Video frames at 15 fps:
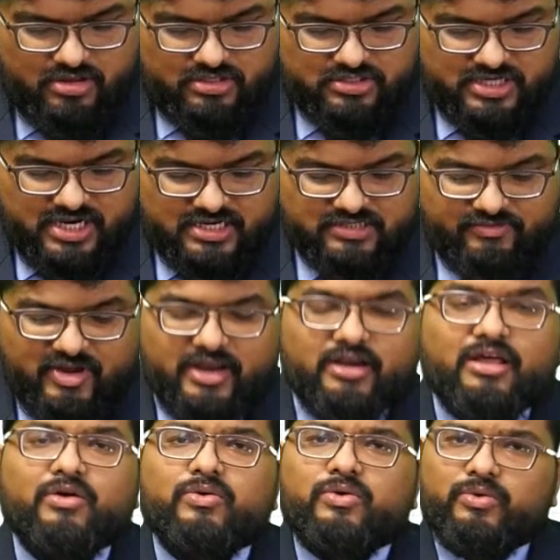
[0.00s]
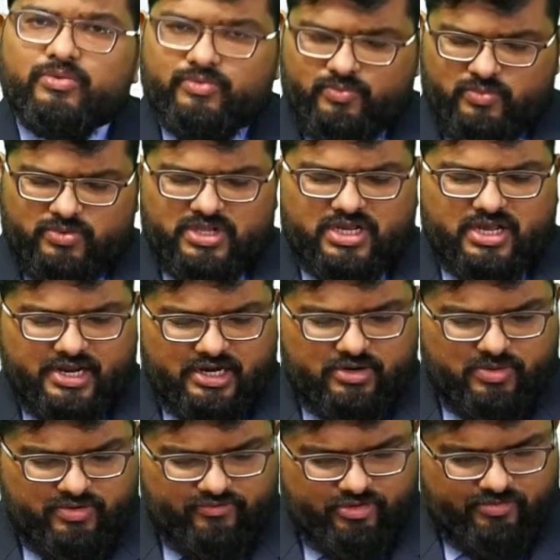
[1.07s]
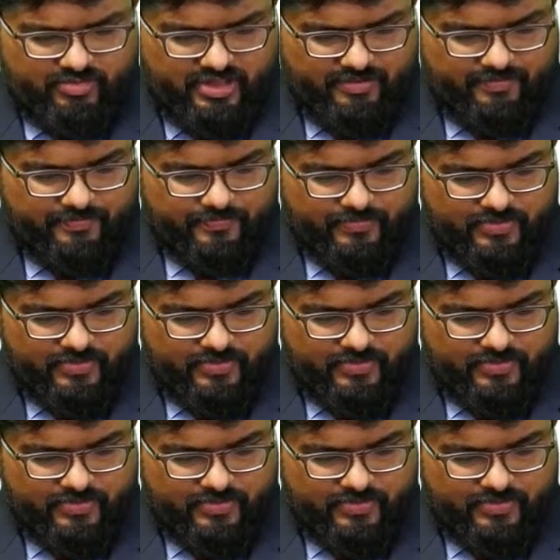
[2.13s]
So, let us find out the correct one from there.